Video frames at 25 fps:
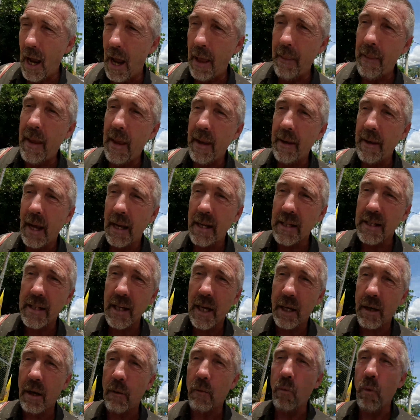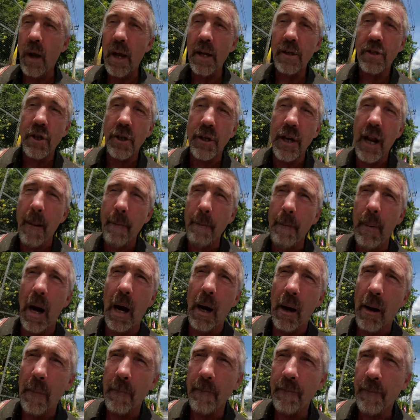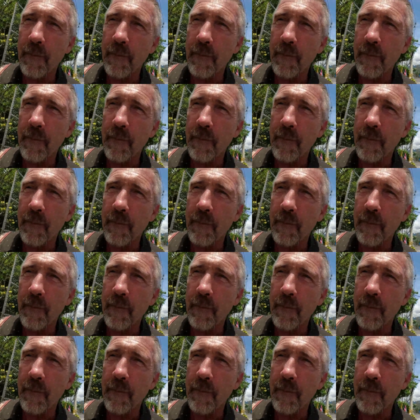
and then they said, "Where's your number?"